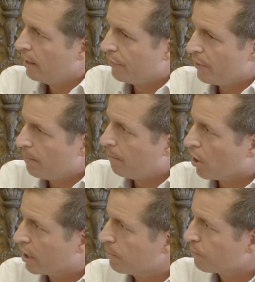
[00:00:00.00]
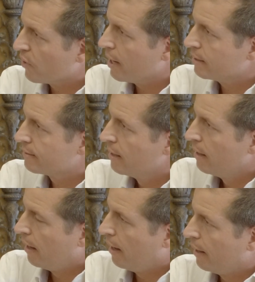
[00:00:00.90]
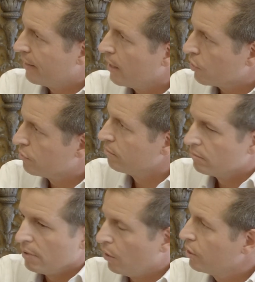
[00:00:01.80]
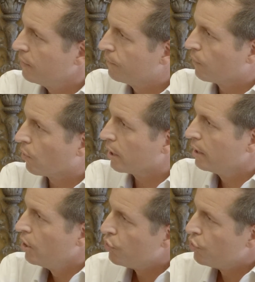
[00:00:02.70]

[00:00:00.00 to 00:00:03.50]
the market price that they're looking for.